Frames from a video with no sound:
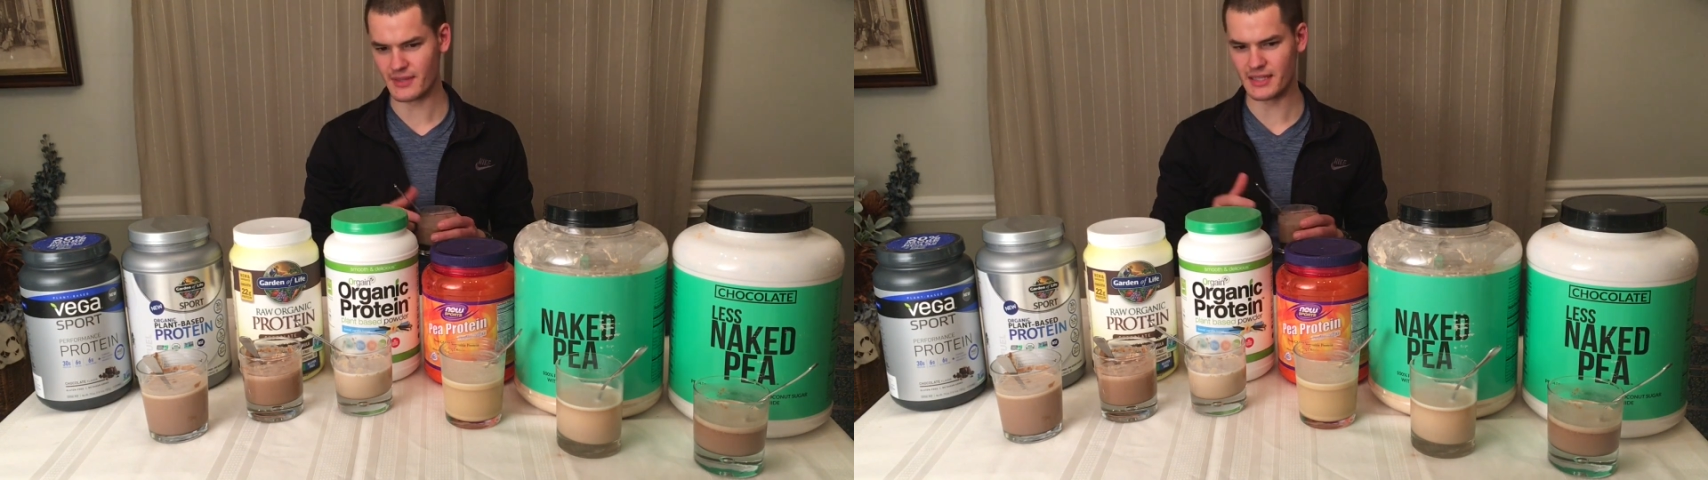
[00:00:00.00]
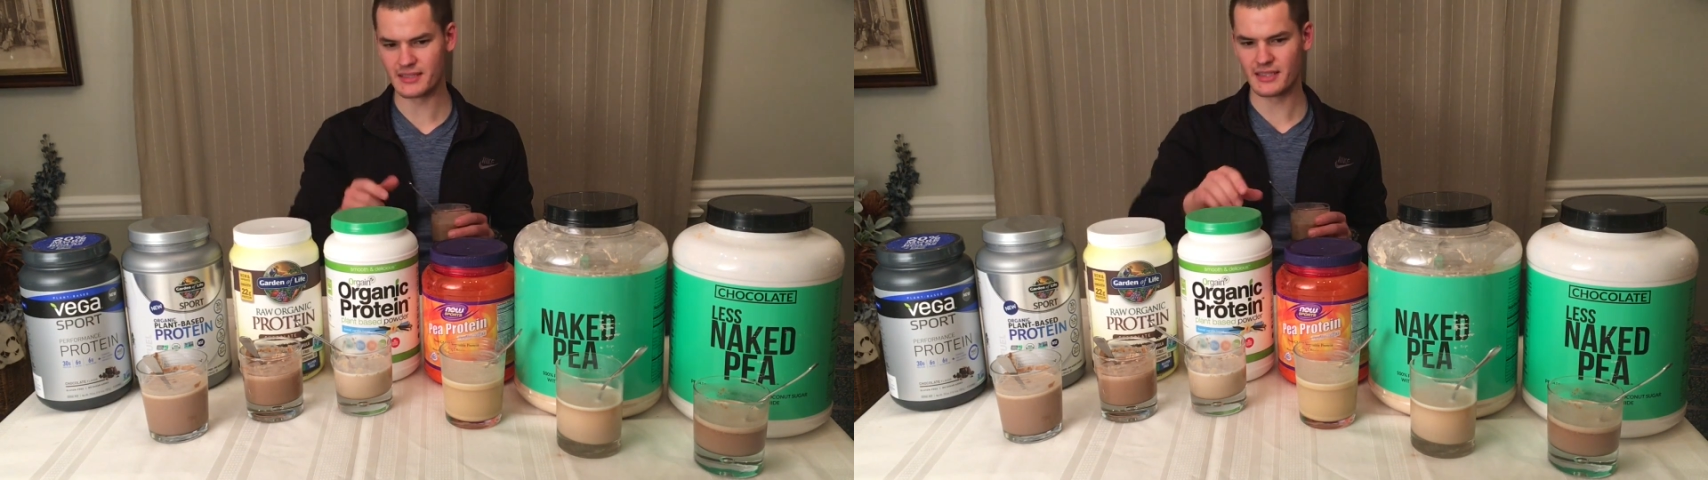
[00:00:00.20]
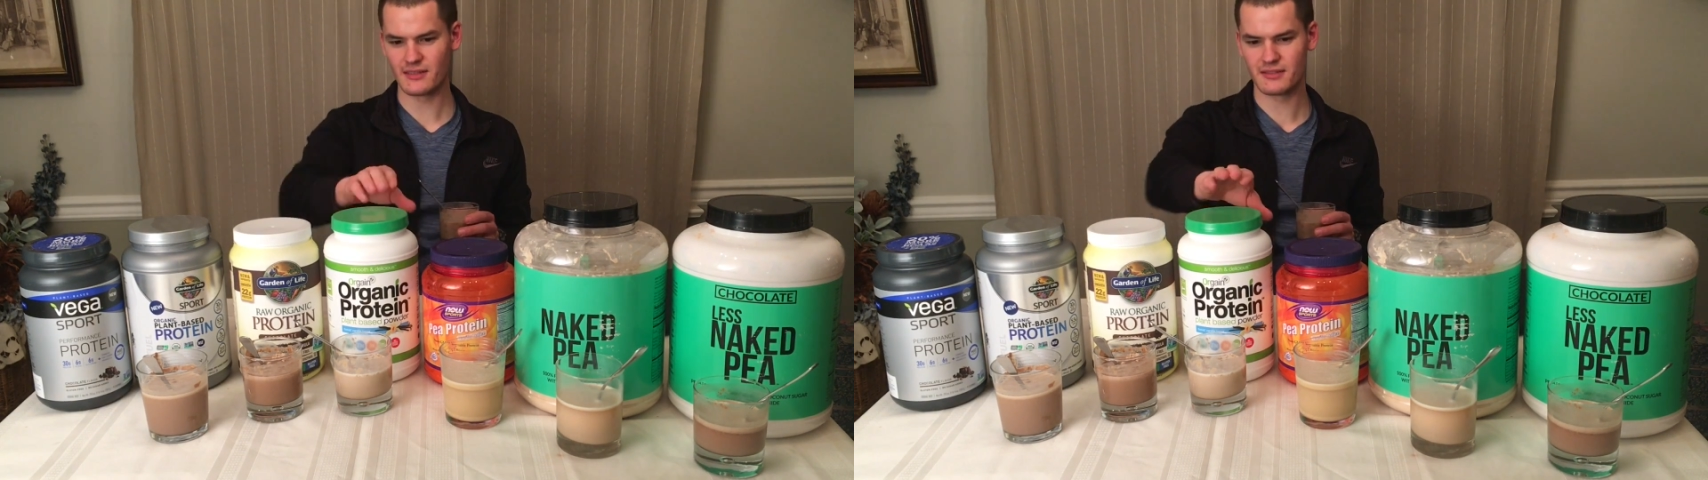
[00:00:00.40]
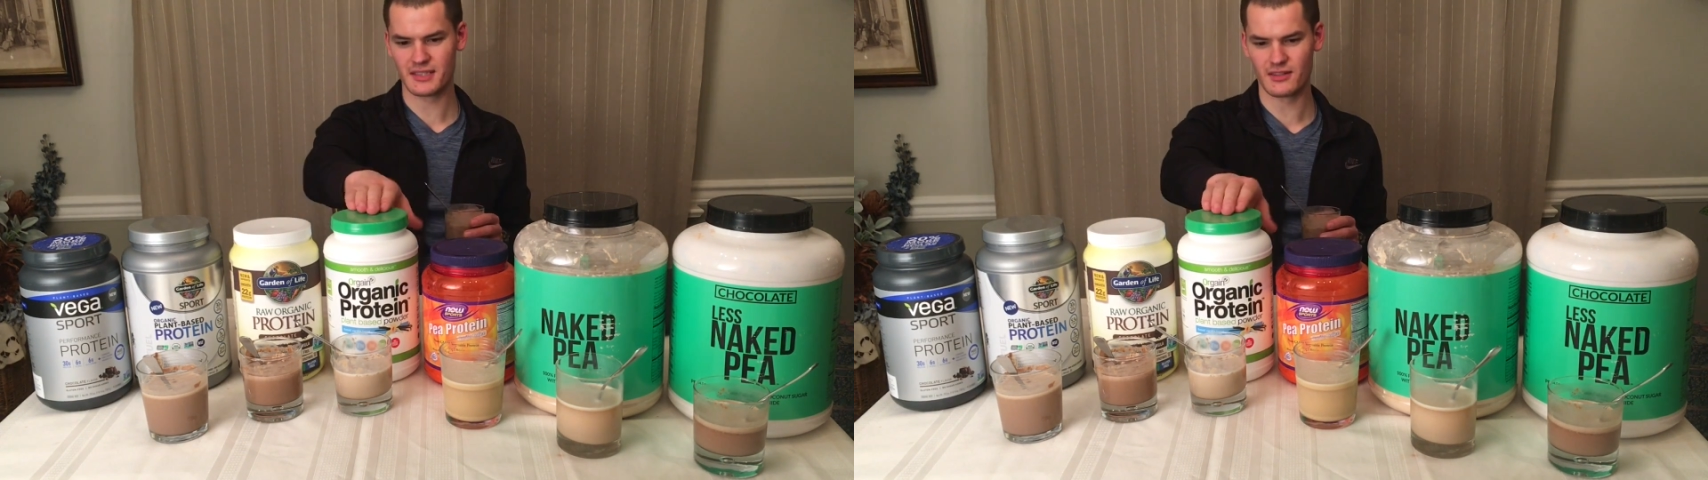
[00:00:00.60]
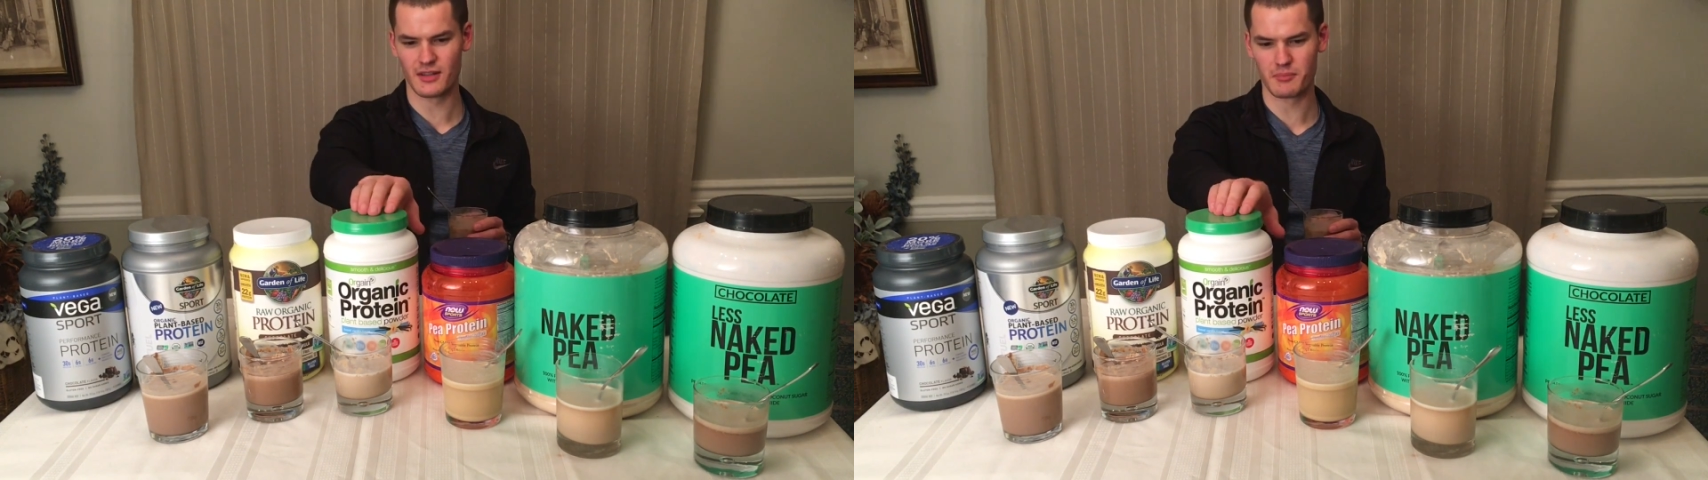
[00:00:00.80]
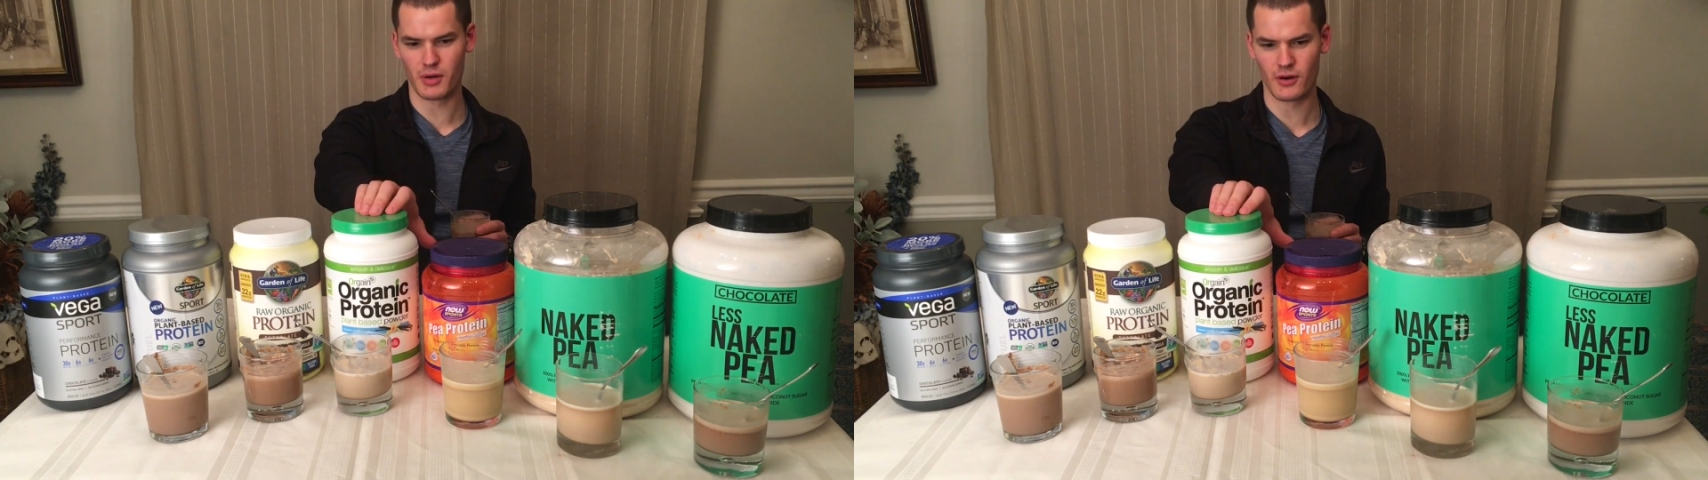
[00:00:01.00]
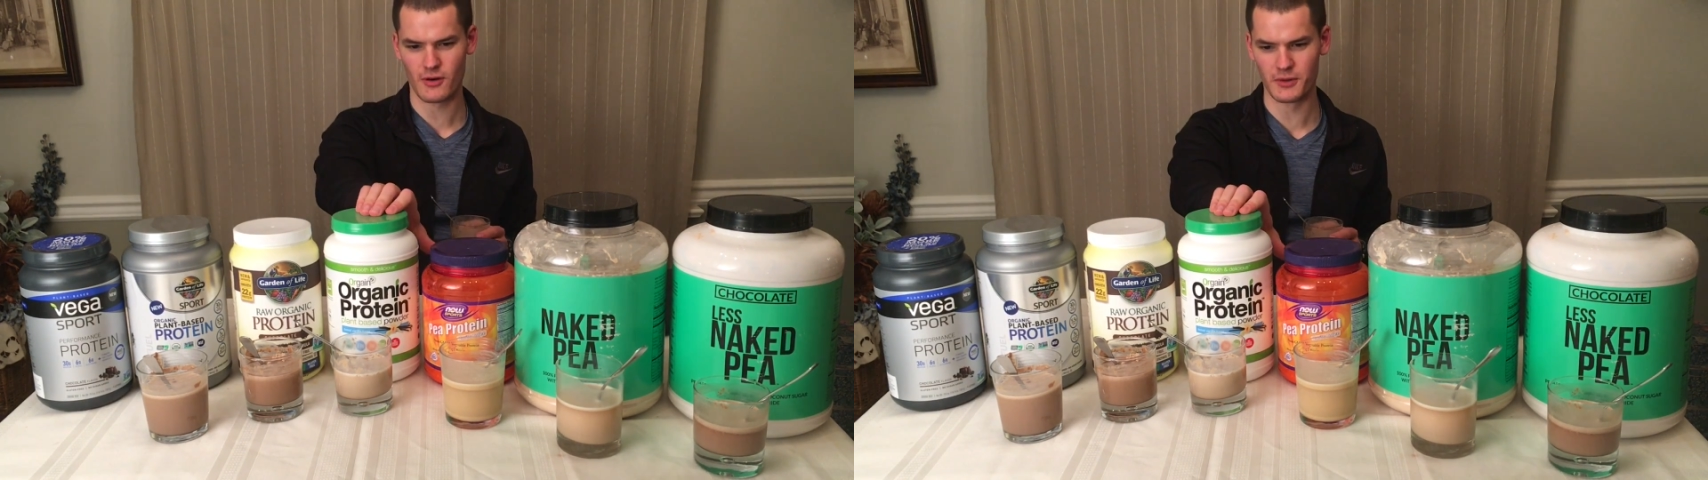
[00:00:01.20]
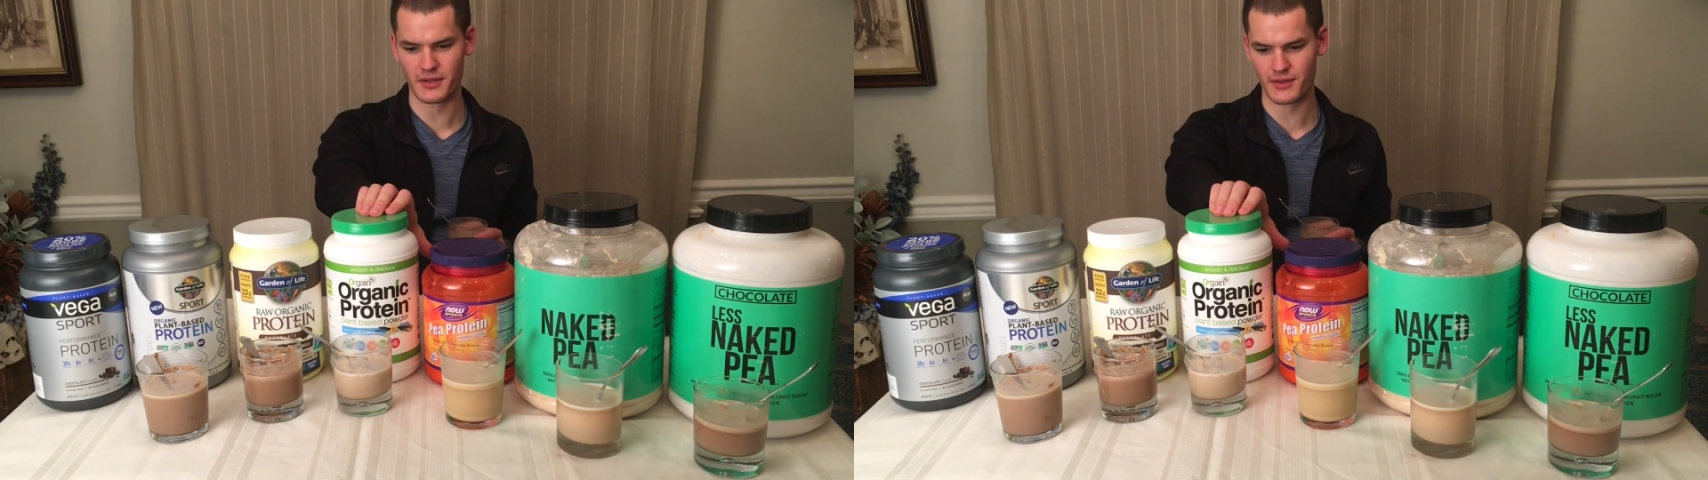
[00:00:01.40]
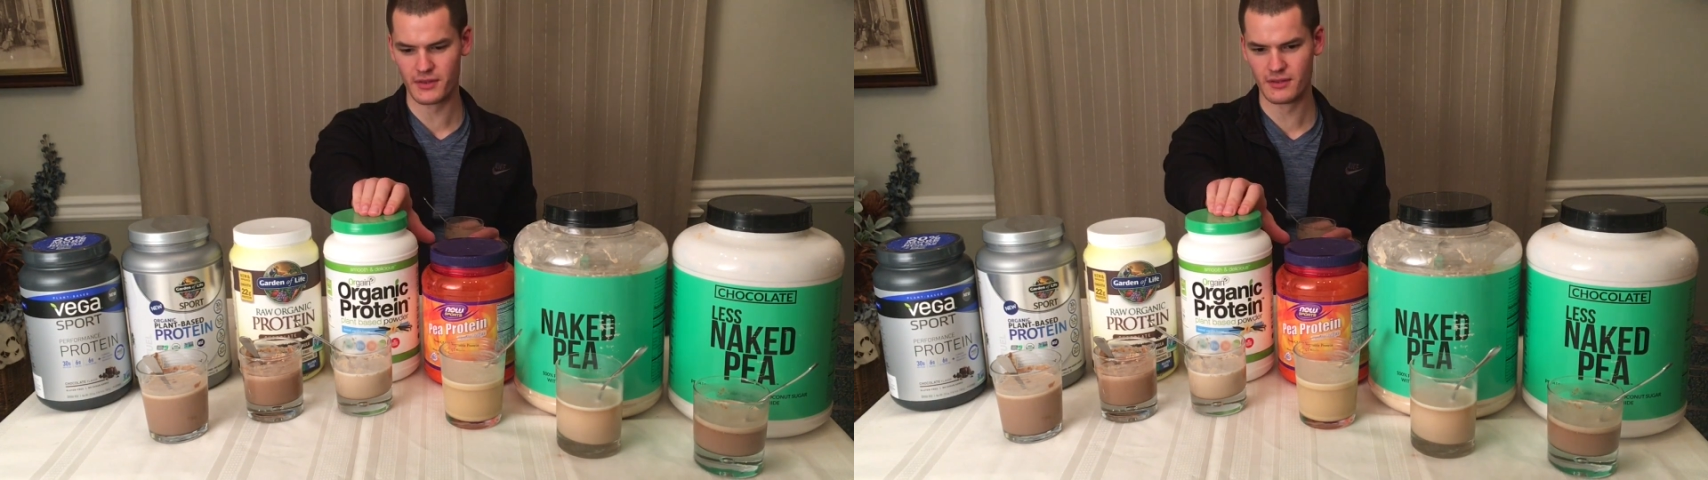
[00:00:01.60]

isn't on par with